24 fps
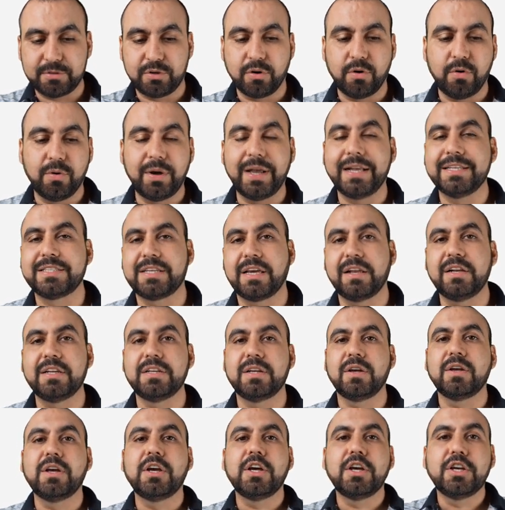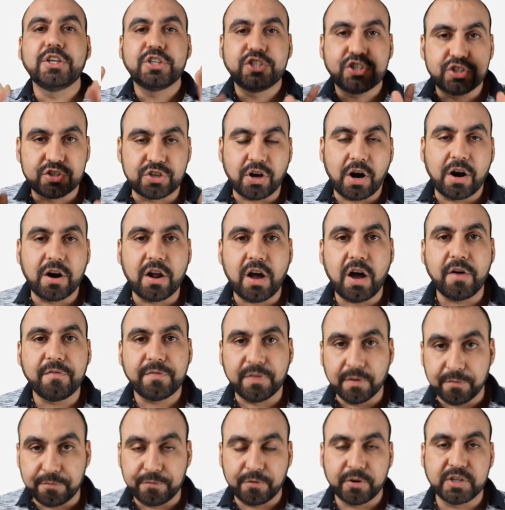So it's gonna start
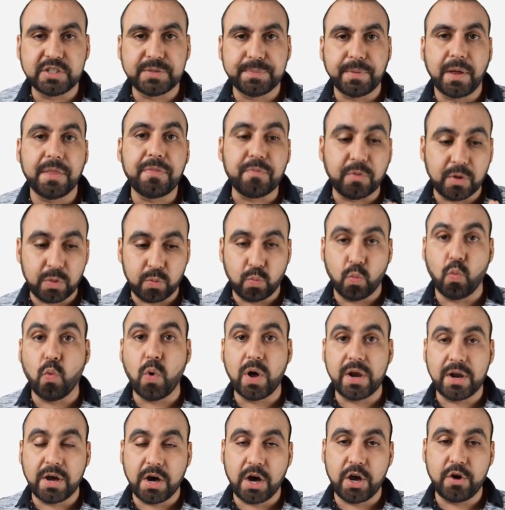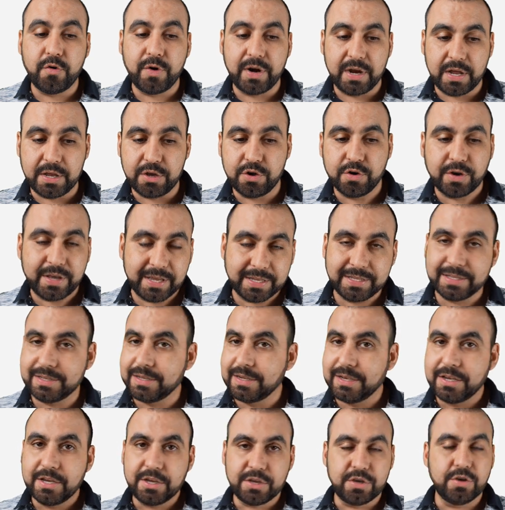off the first month with 100 and you can
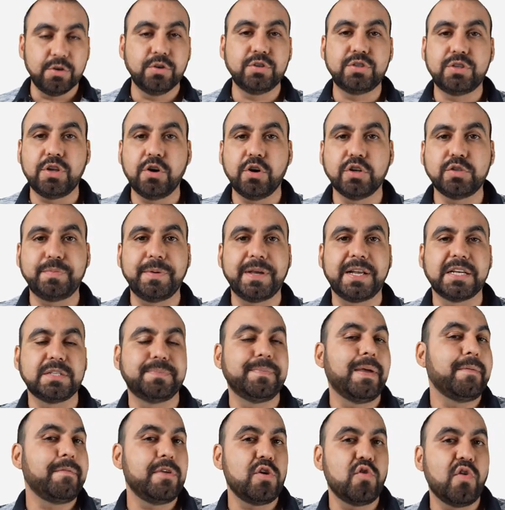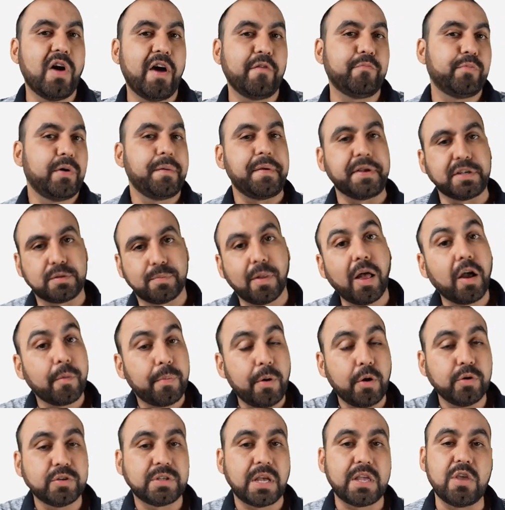use those because maybe you have previous blog
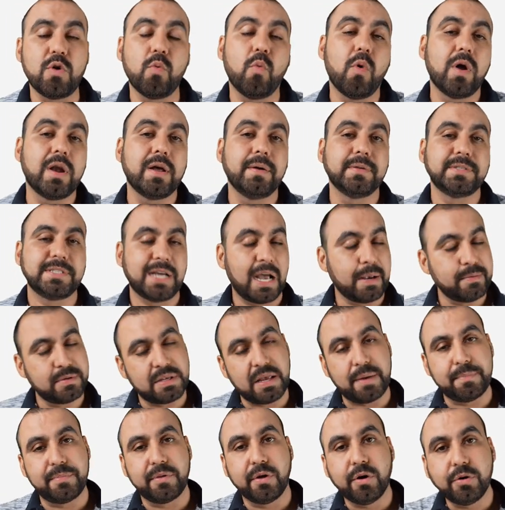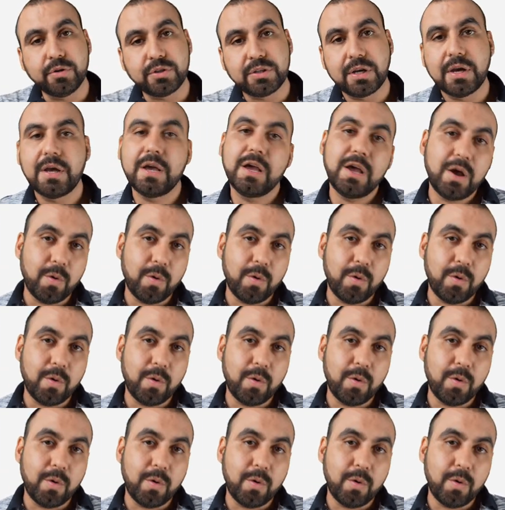posts and you wanna timestamp those.